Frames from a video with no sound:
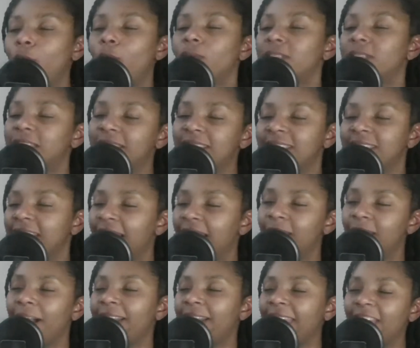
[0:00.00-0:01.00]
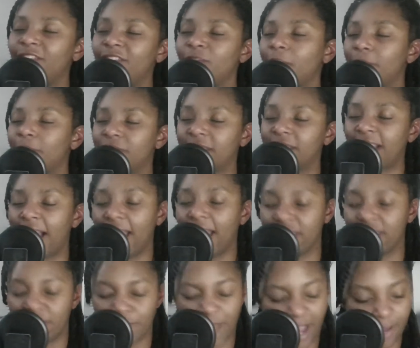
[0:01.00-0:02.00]
was his name? I can't remember the guy in the
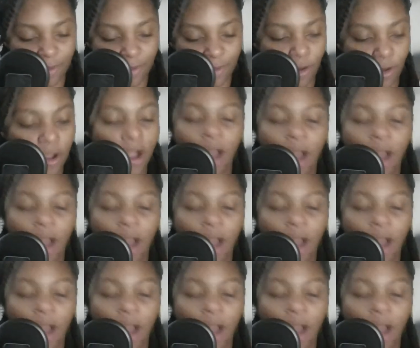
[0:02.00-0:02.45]
Bible.